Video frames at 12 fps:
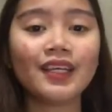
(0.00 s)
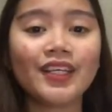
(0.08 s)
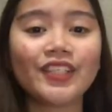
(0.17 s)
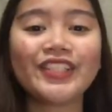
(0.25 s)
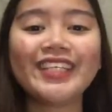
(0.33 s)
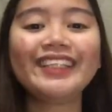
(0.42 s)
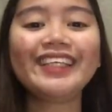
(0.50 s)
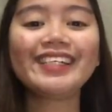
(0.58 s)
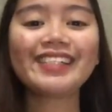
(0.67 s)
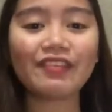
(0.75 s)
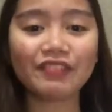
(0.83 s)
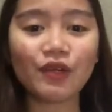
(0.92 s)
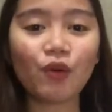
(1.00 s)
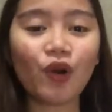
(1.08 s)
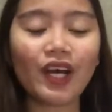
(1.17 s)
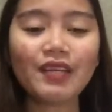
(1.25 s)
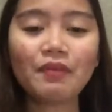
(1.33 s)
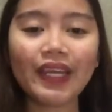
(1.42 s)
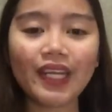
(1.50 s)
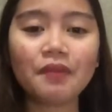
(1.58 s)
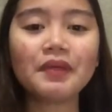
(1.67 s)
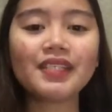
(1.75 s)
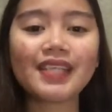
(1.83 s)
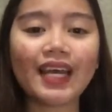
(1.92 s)
Greetings everyone, my
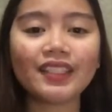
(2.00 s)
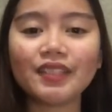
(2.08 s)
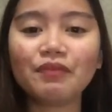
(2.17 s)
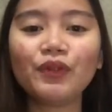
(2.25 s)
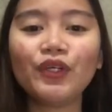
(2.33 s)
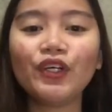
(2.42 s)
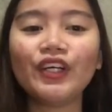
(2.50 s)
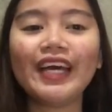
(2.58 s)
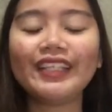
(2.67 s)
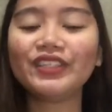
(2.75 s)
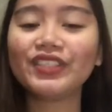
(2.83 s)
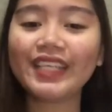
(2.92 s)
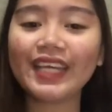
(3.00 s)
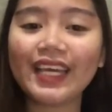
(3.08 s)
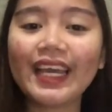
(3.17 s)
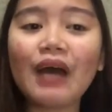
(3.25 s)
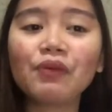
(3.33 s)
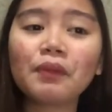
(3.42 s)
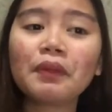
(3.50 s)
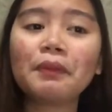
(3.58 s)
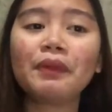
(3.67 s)
name is Aira Rebuyon and today I will be